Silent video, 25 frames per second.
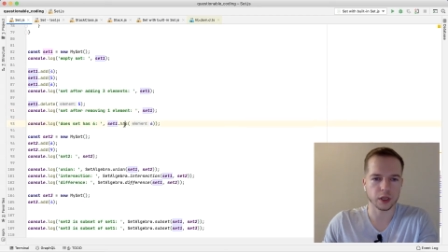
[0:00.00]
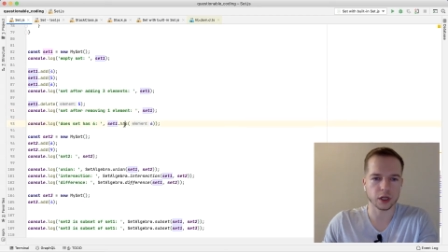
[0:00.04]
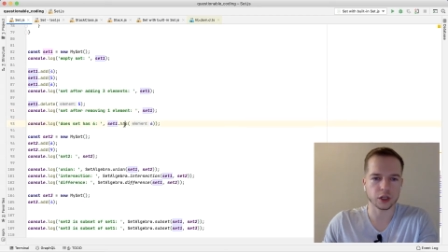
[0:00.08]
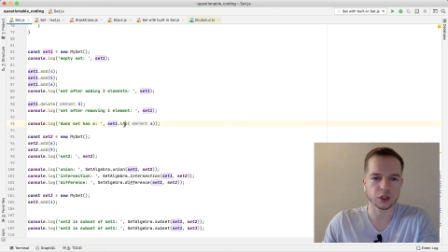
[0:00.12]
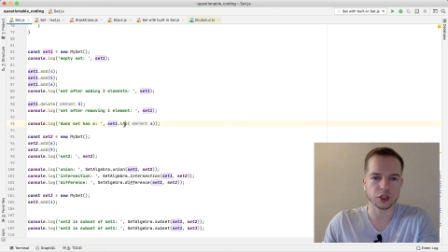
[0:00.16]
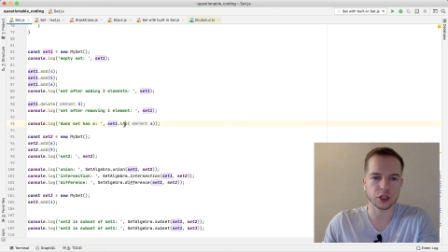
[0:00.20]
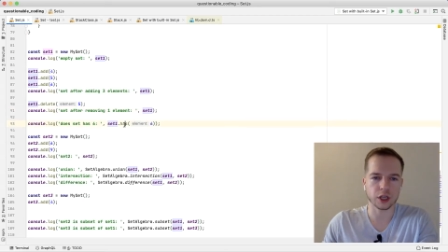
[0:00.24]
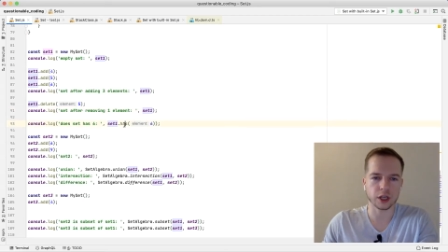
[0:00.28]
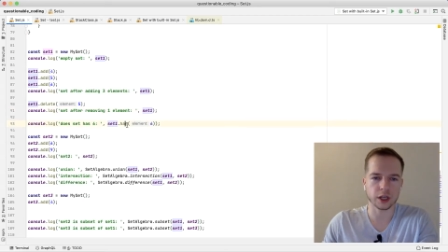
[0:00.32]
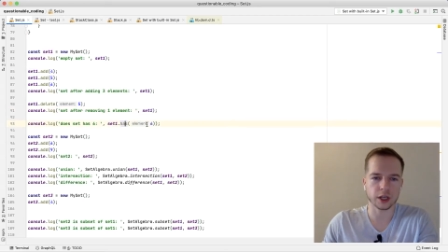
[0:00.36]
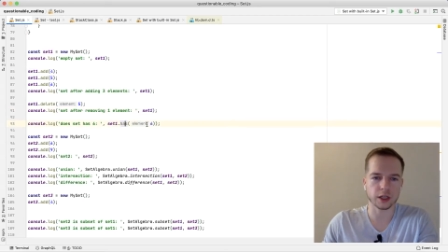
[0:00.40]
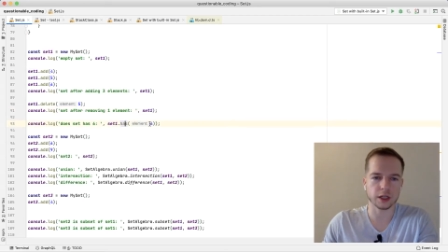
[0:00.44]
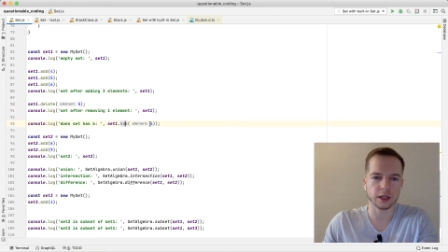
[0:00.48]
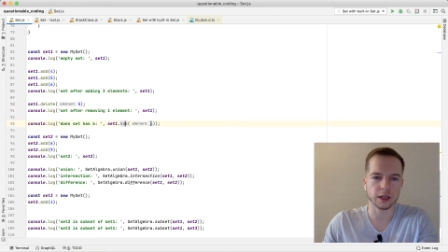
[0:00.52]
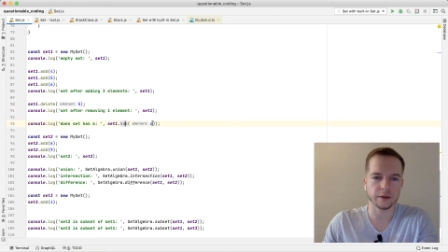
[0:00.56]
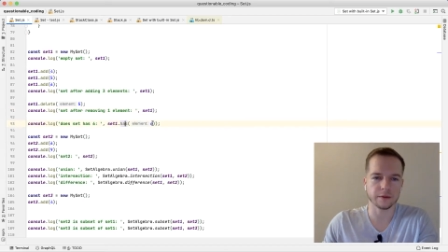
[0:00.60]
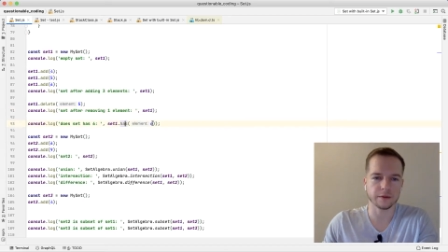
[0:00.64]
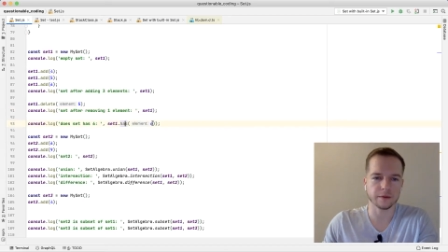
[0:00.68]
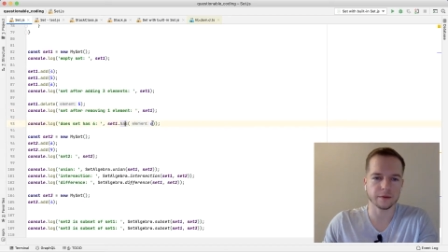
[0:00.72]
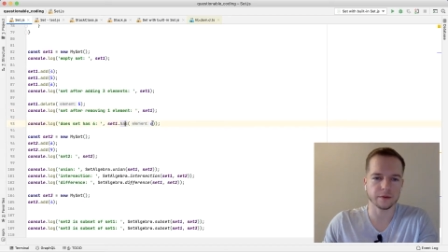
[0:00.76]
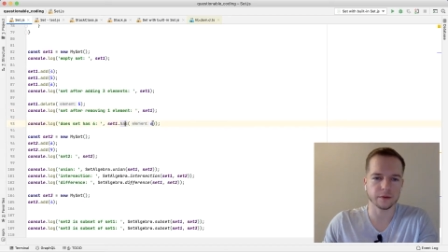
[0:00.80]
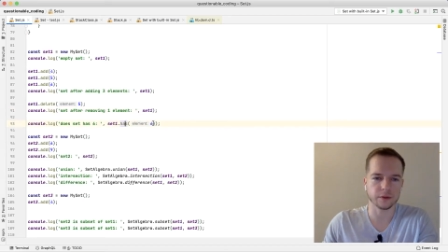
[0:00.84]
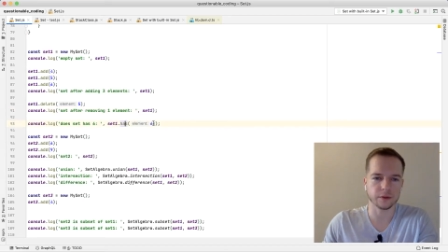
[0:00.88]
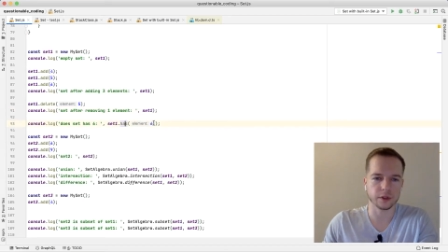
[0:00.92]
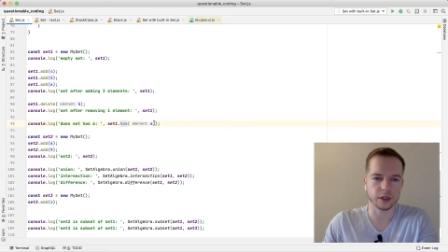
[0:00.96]
are checking
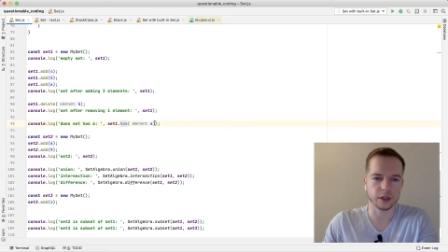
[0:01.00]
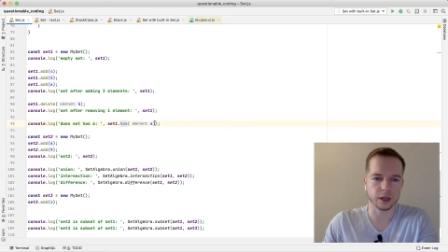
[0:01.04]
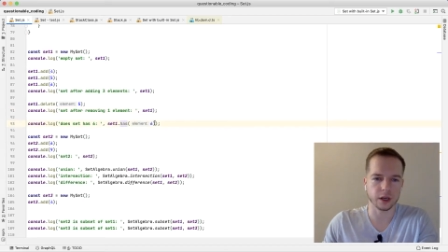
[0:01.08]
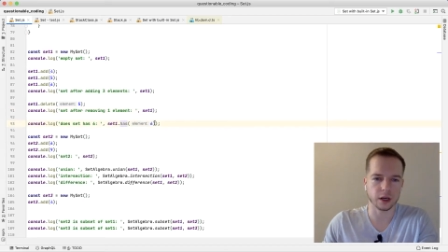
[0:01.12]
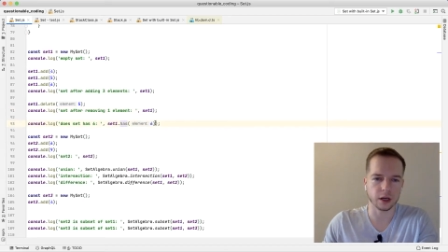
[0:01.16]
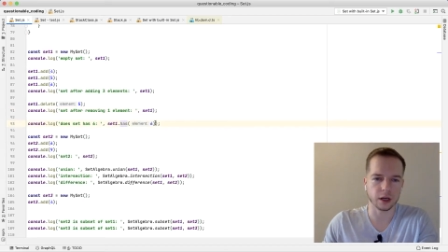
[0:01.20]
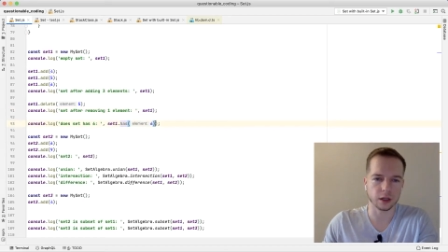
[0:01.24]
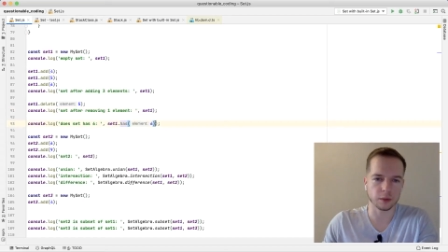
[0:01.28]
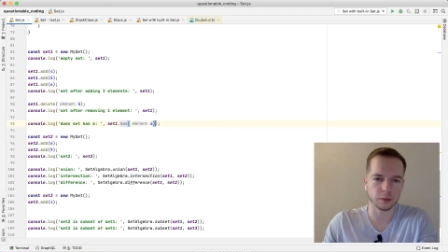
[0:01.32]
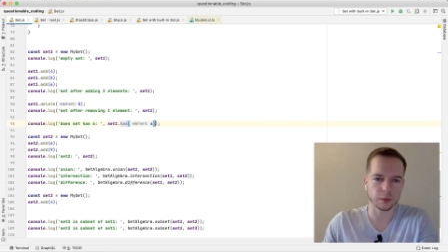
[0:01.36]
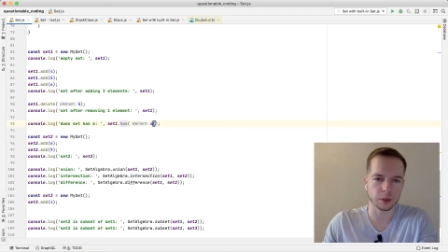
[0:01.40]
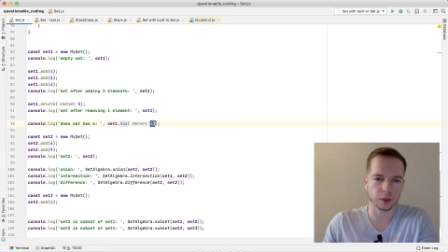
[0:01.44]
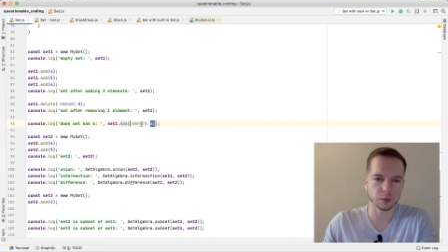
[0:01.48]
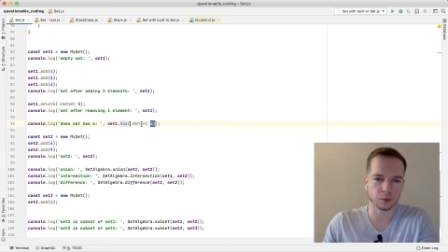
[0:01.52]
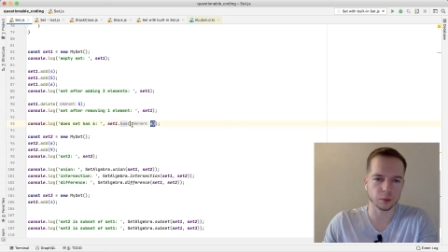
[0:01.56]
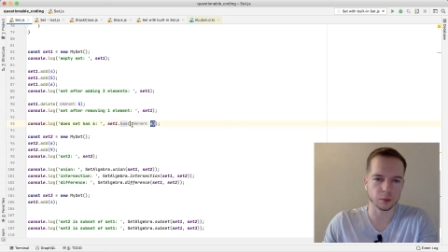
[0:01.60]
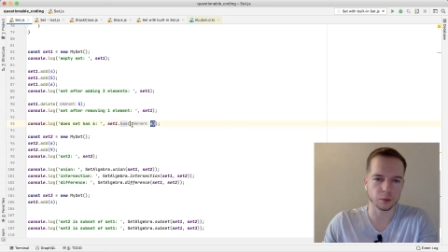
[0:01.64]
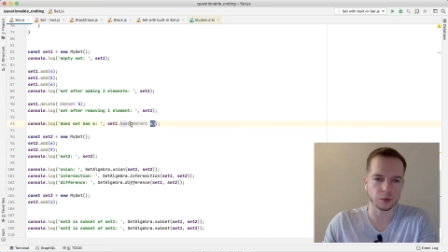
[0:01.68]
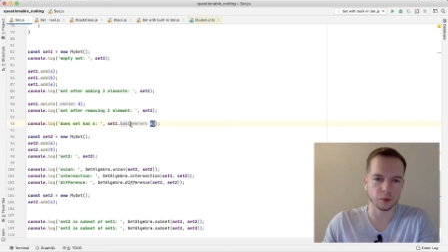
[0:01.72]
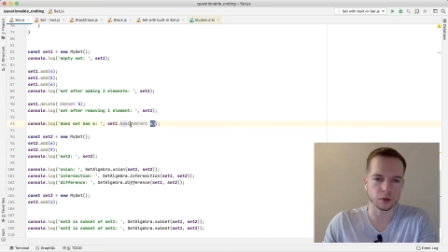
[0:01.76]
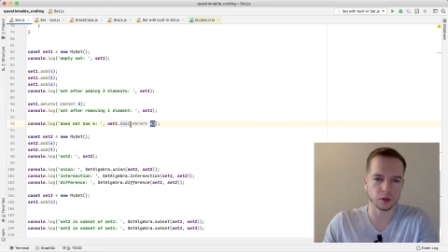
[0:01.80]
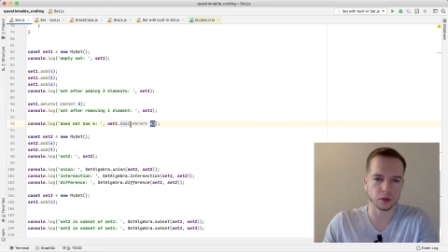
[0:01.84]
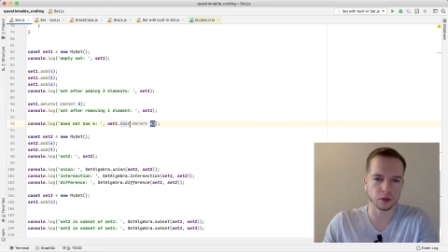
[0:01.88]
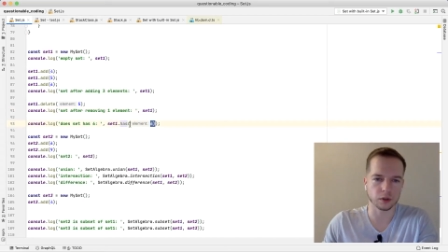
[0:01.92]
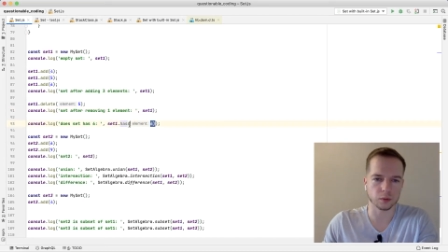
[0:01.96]
if the element